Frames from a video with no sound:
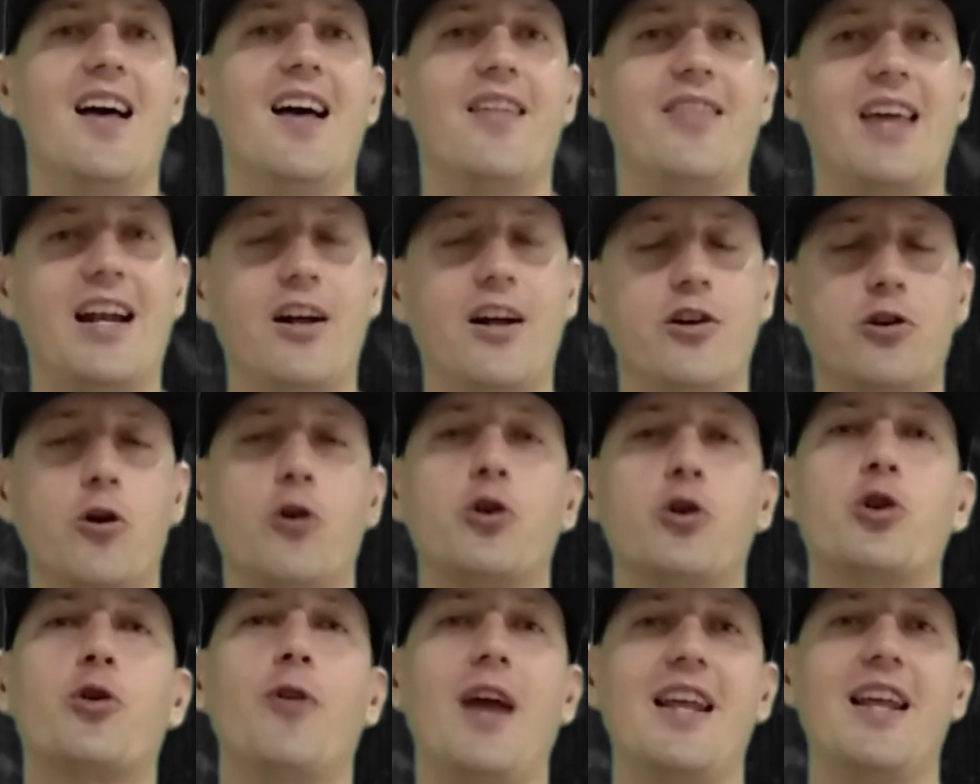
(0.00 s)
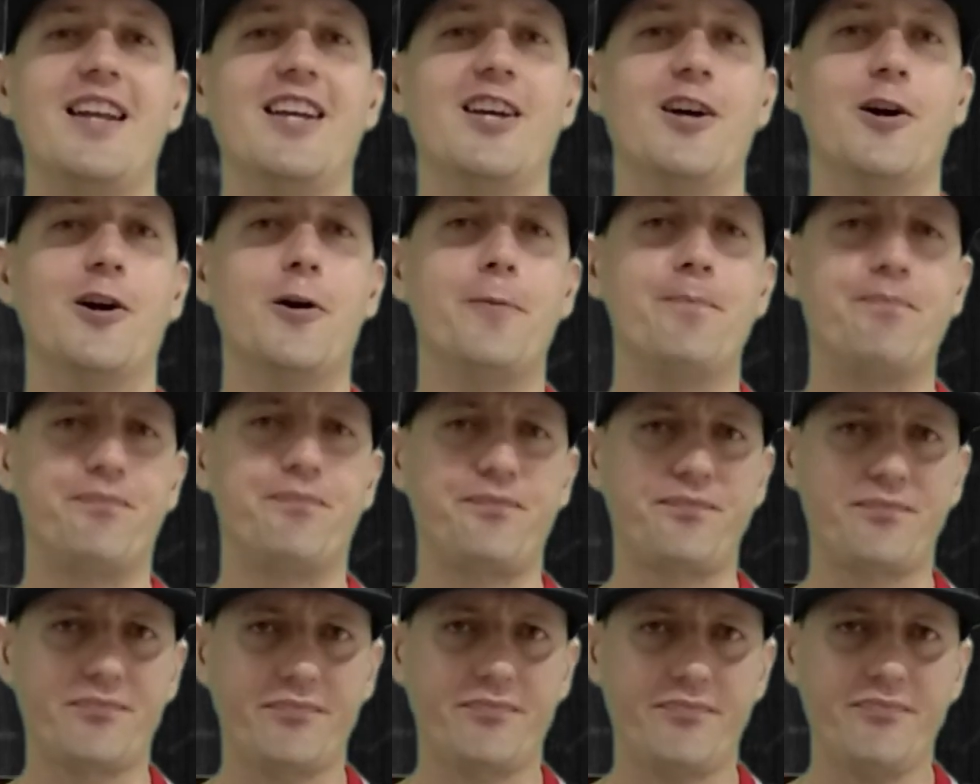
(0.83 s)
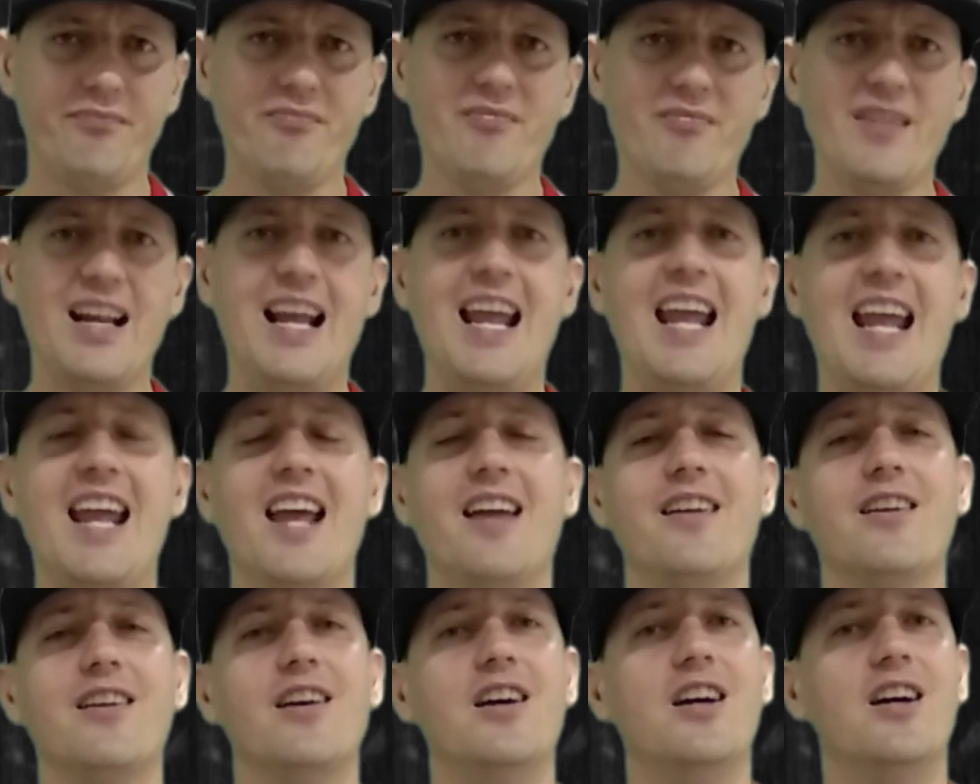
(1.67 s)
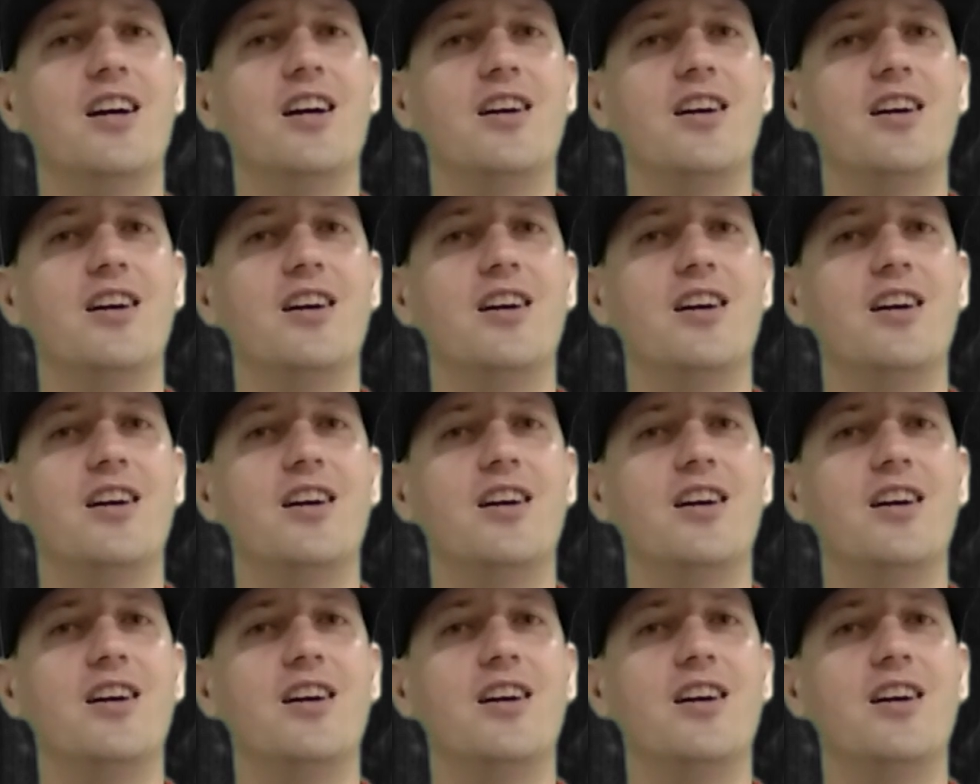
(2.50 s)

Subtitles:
Then I'll go with Grant Hill, and